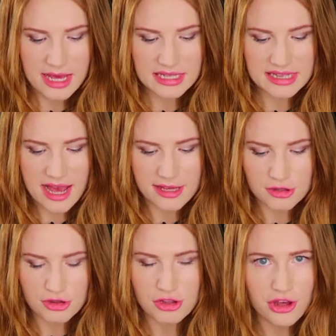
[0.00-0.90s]
is that
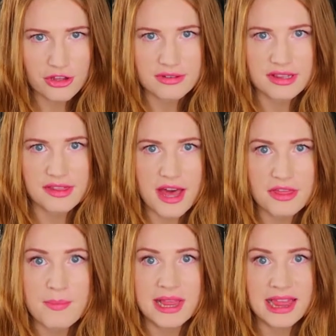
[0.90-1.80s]
it shows
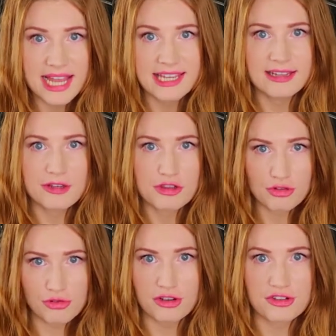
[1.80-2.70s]
that the molecular
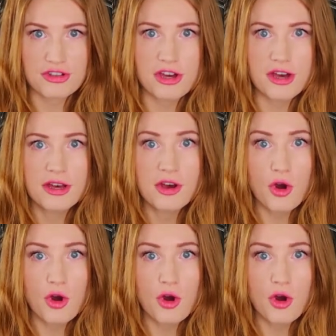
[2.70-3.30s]
structure